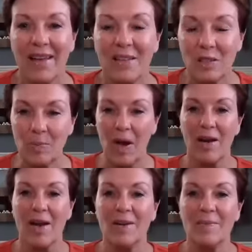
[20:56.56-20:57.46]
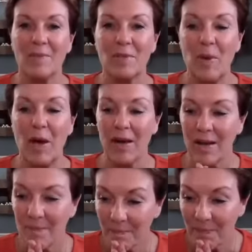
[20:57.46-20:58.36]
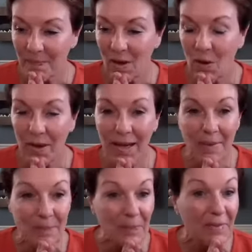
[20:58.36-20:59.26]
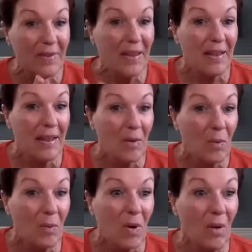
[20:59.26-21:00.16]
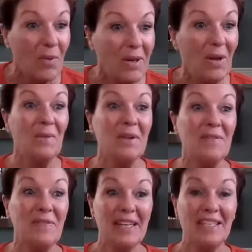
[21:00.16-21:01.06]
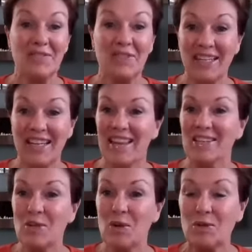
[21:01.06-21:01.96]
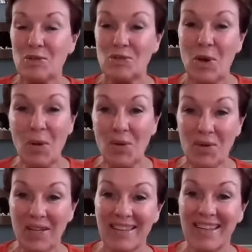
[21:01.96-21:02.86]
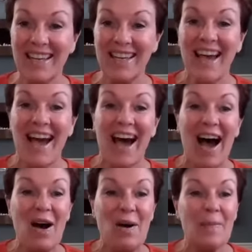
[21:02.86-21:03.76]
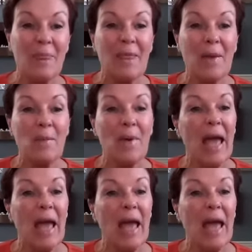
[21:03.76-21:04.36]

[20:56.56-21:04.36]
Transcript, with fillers: that. Spot on. Spot on. Okay, we're already already finished for today. This goes so quickly. Um,